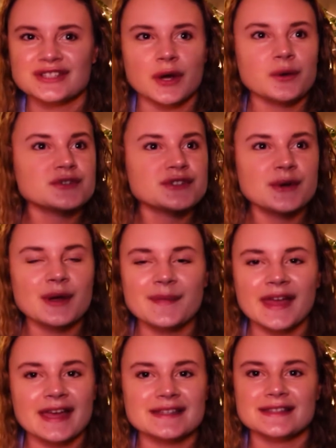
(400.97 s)
Don't do it
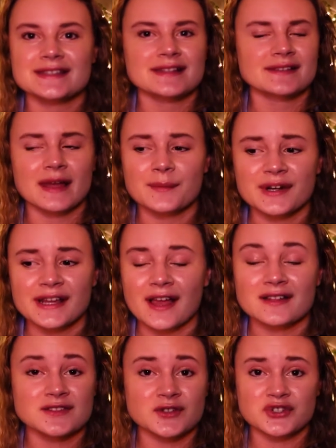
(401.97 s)
because a celebrity
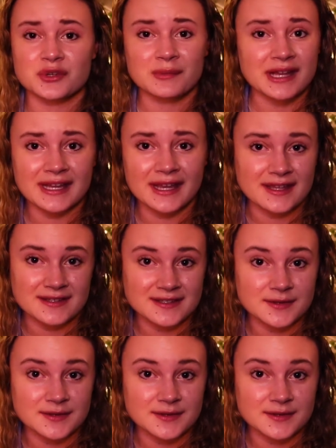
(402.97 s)
on social media is